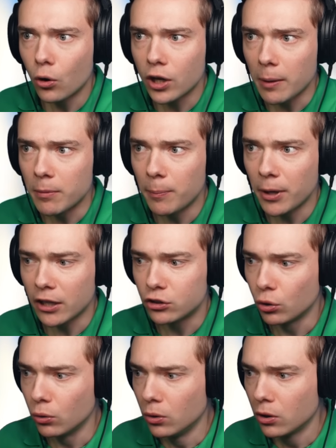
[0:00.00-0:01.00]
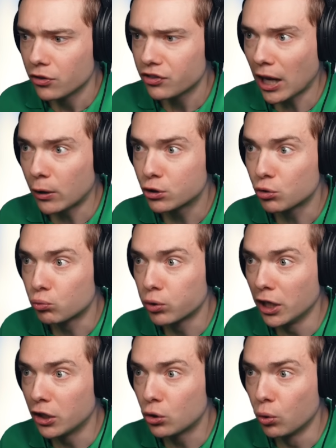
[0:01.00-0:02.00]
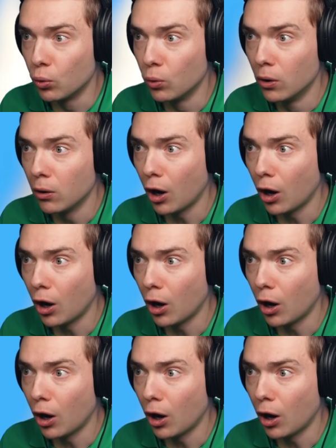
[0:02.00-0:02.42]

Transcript: okay, maybe I do. That looks really cool.